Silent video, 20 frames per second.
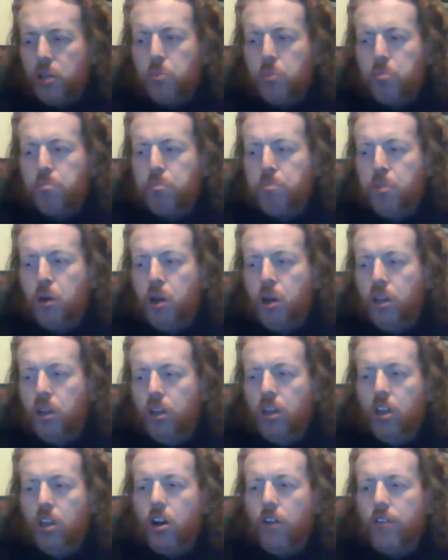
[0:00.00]
do put a
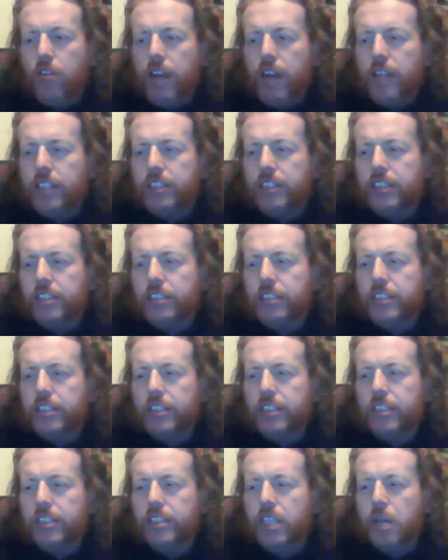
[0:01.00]
lot of excellence
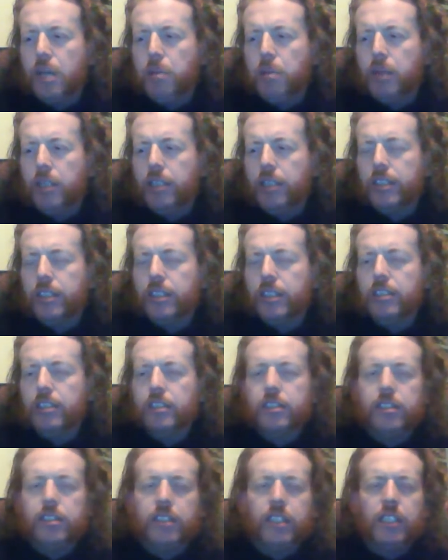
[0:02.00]
into their beers,
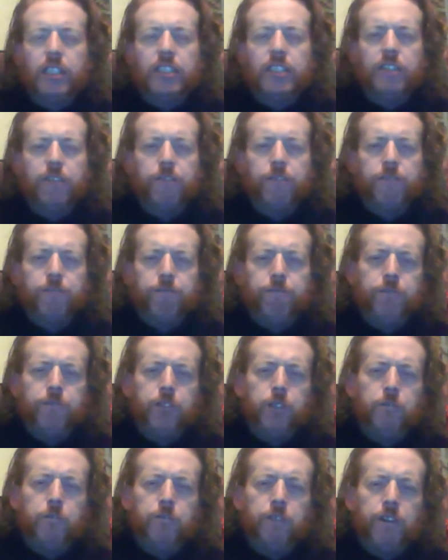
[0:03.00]
and these are
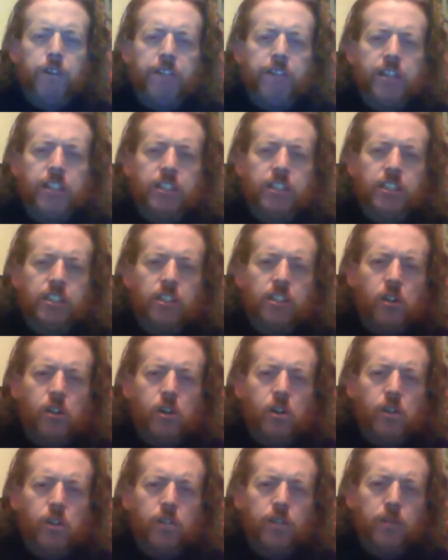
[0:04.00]
few variations
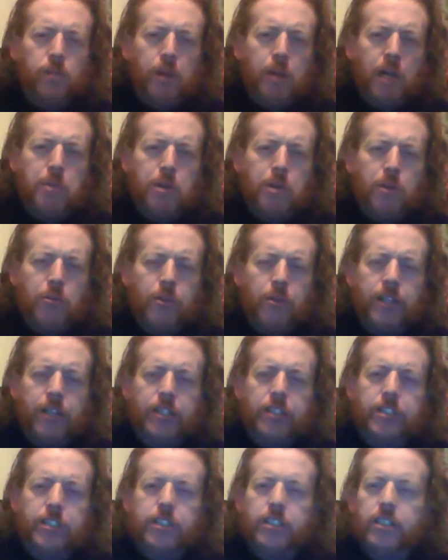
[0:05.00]
of the Pannepot
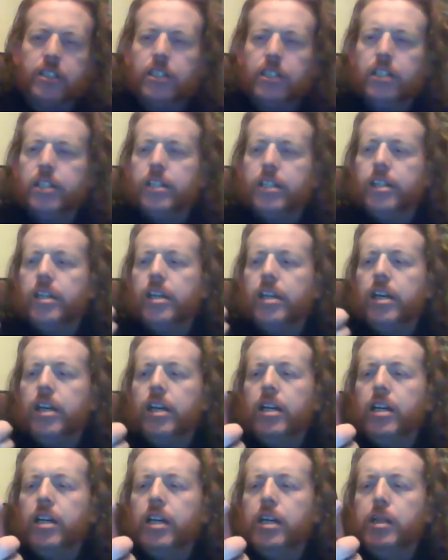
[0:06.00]
range.
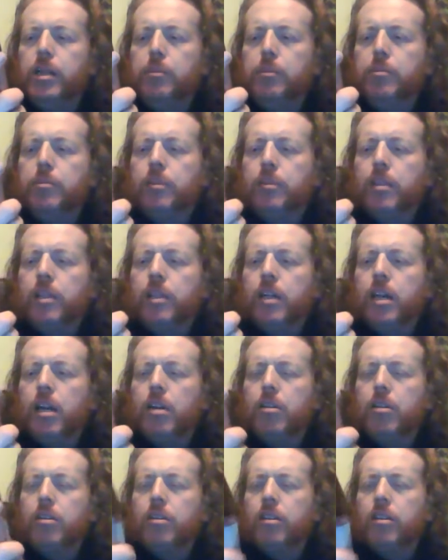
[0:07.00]
Um,
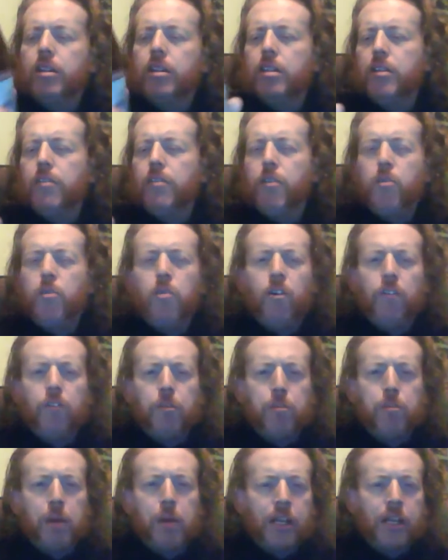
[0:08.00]
if you want
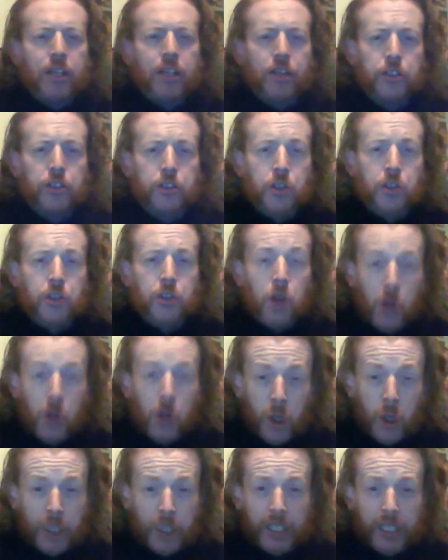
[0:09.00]
for Panicos
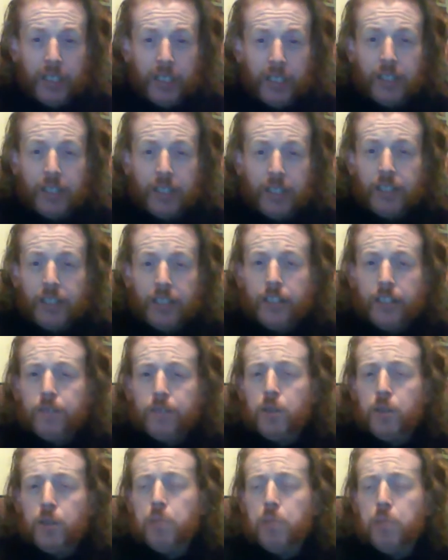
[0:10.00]
Coney
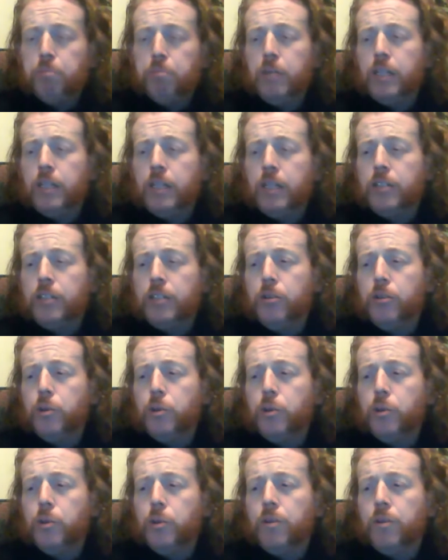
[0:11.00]
from Beer
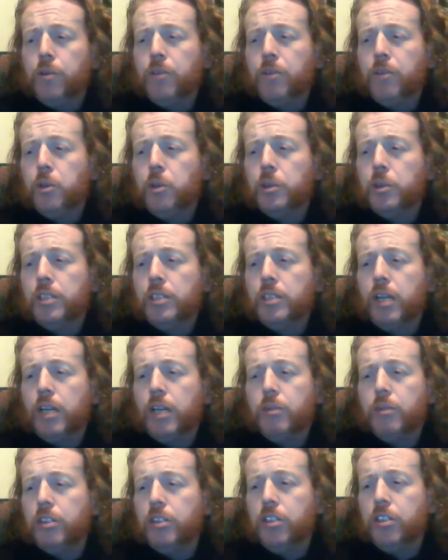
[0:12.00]
Guru Reviews, I will
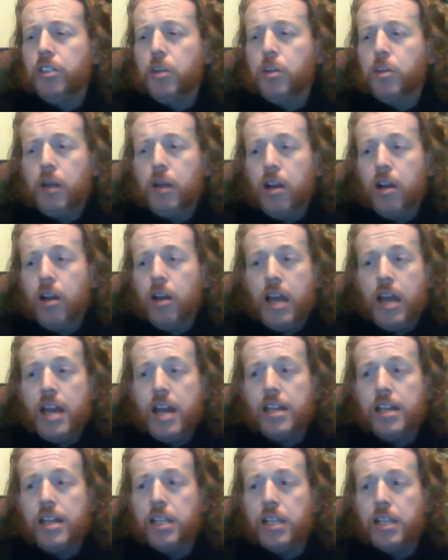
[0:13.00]
not know about any of
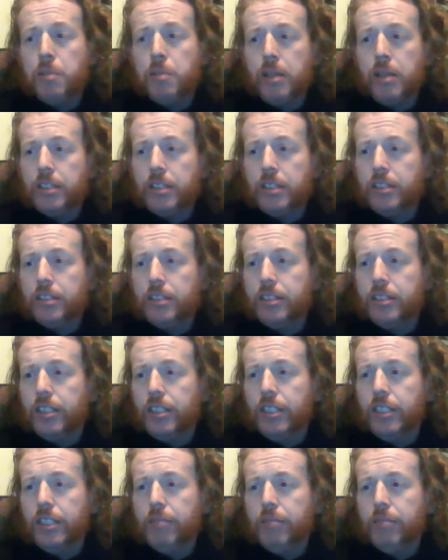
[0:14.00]
these beers,
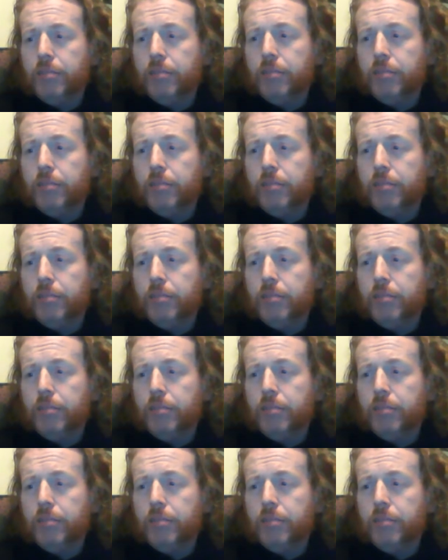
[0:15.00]
um,